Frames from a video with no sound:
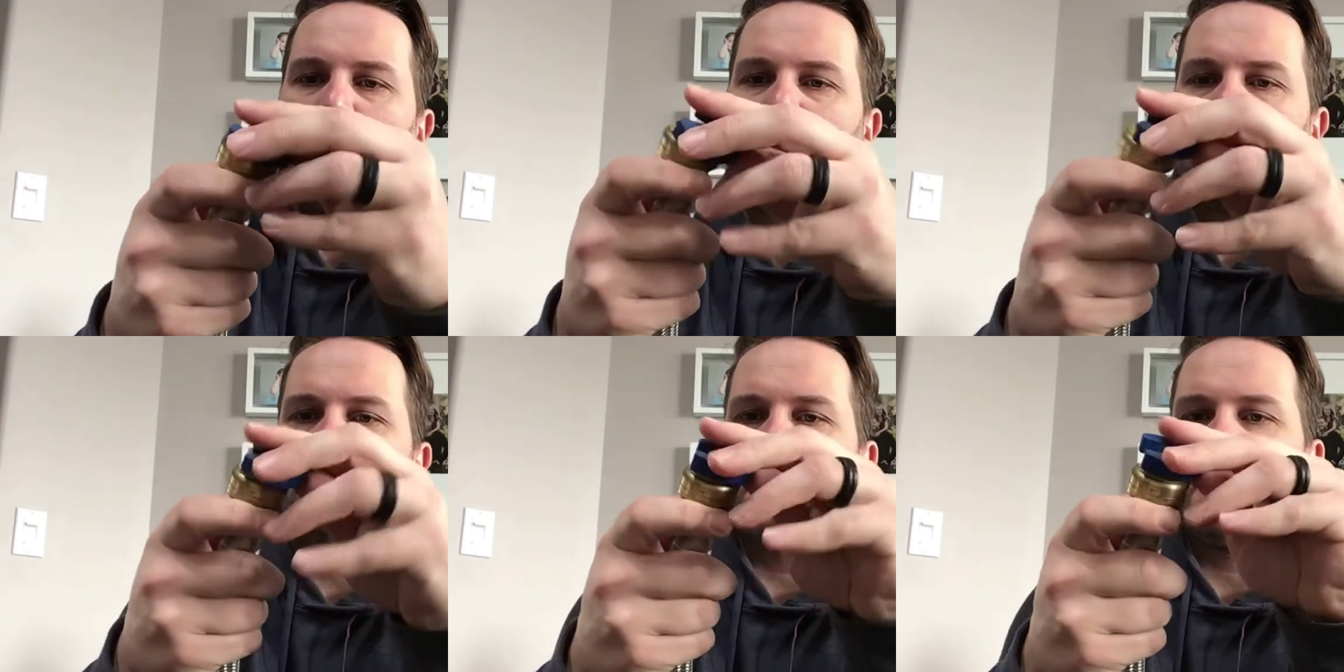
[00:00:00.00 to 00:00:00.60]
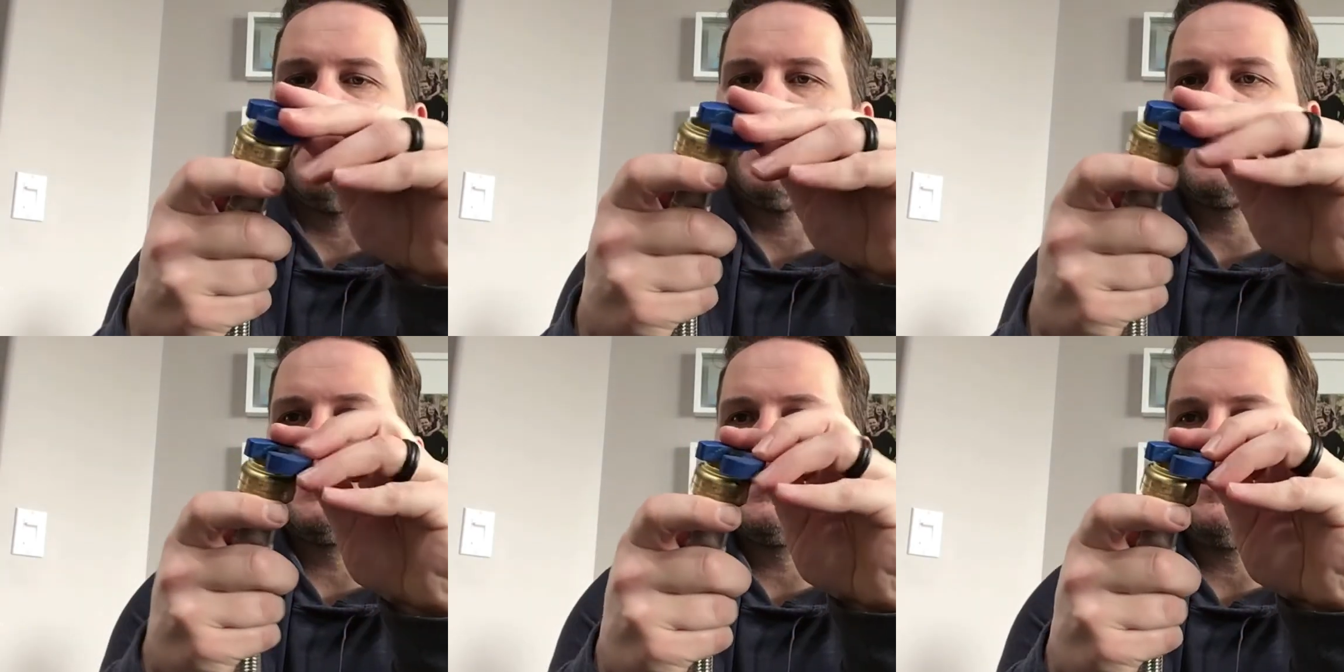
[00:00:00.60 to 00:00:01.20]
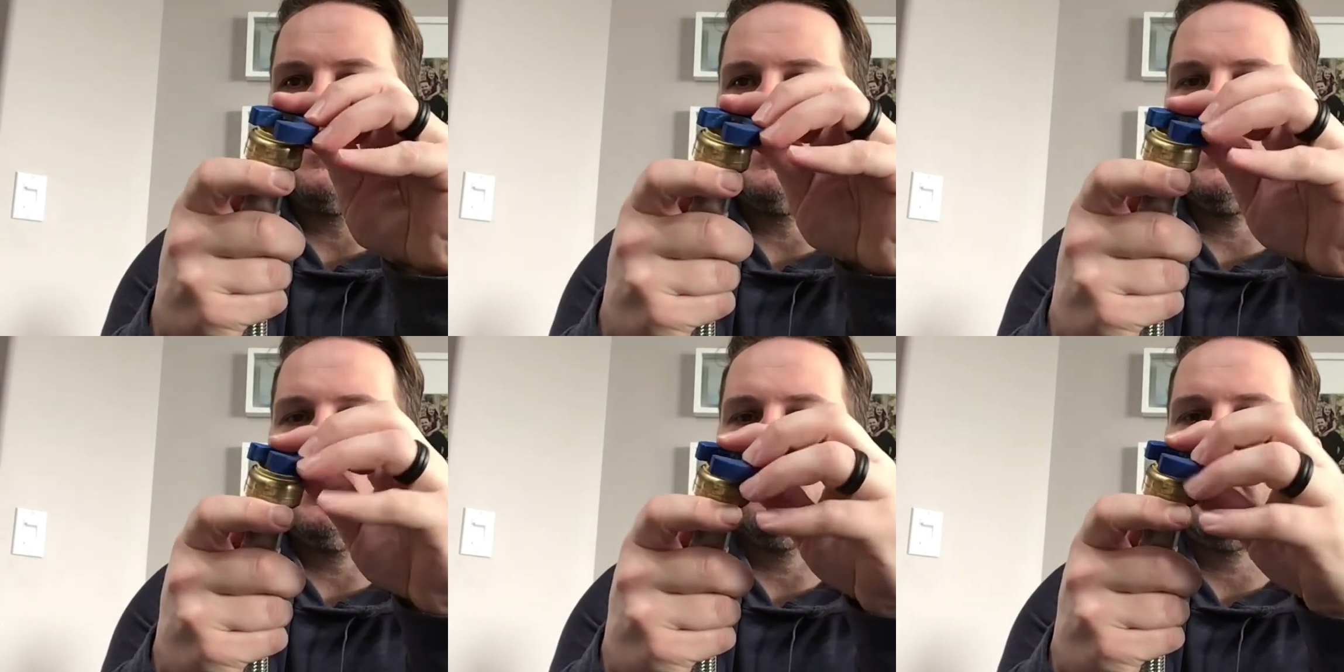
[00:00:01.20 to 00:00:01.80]
You click this
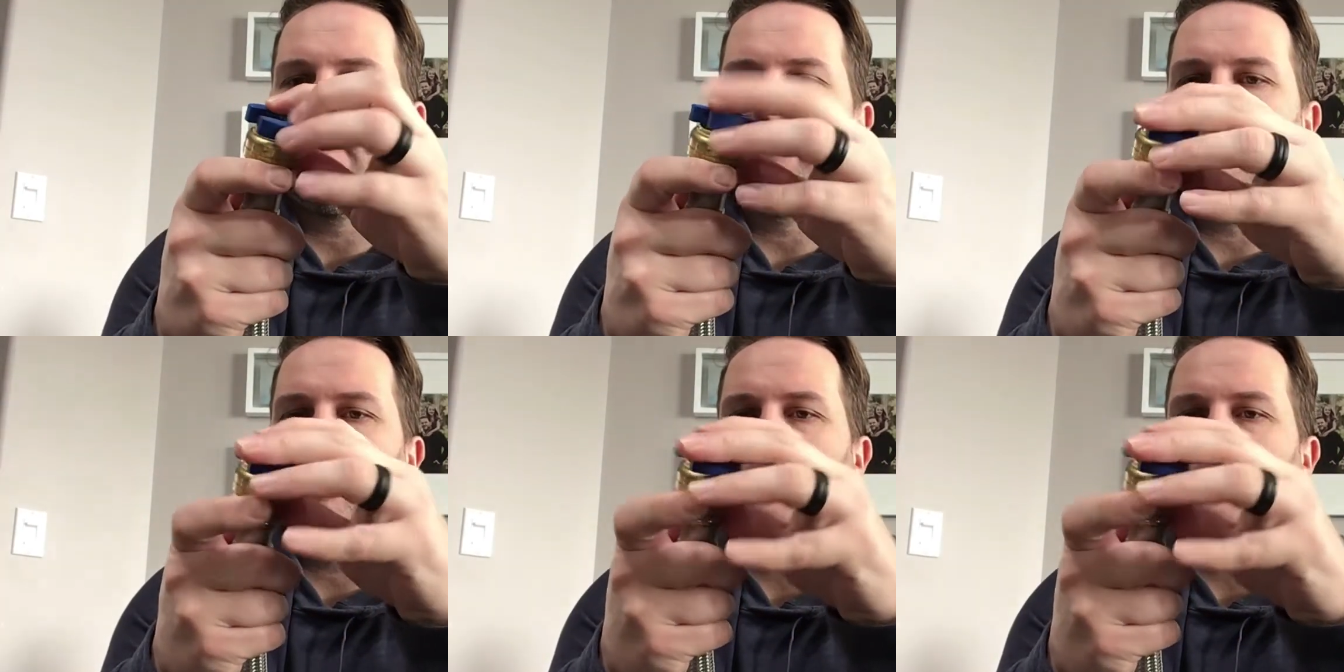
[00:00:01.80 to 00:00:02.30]
onto your pipe,